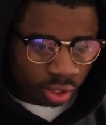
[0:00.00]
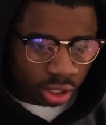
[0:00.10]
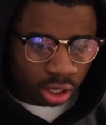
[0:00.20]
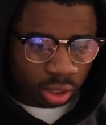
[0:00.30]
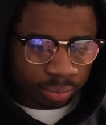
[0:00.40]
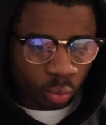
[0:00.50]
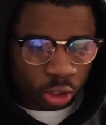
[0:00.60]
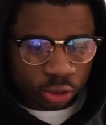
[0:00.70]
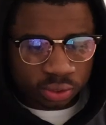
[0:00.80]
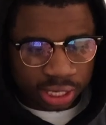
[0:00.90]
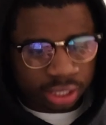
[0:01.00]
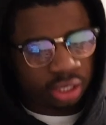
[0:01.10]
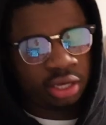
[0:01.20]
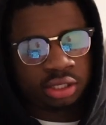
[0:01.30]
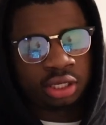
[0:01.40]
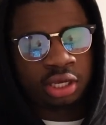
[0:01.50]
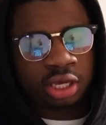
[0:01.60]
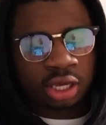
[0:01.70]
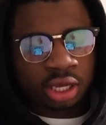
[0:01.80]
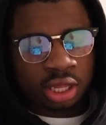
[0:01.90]
When you take,
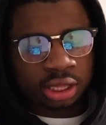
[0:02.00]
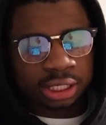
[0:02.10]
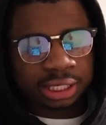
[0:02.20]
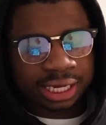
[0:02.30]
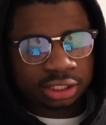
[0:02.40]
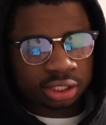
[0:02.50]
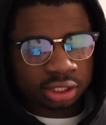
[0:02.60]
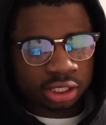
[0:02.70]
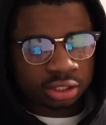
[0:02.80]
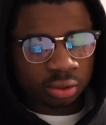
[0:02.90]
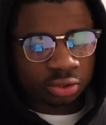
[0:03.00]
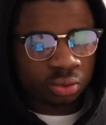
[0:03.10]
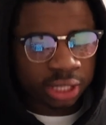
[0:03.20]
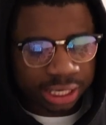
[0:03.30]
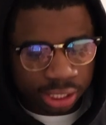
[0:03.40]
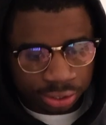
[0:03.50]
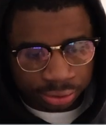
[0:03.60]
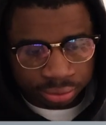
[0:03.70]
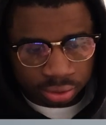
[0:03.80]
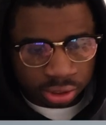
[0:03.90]
the knight is going to take
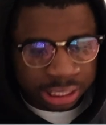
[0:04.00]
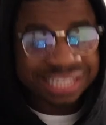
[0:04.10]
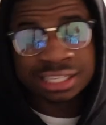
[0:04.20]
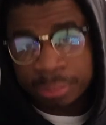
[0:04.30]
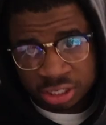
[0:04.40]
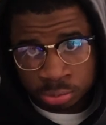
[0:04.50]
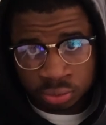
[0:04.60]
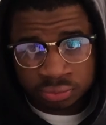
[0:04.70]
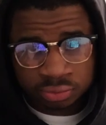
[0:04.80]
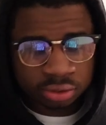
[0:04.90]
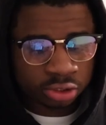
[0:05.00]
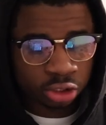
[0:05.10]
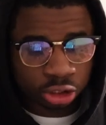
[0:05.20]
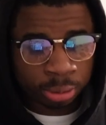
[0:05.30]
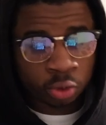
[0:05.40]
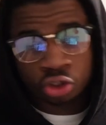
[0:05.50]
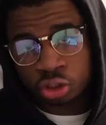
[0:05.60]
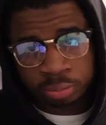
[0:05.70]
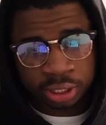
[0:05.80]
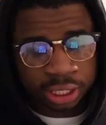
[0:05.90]
here. It's the best move, so your opponent
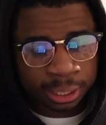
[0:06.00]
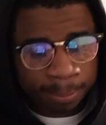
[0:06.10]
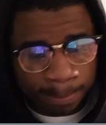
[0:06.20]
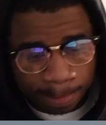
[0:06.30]
should play that.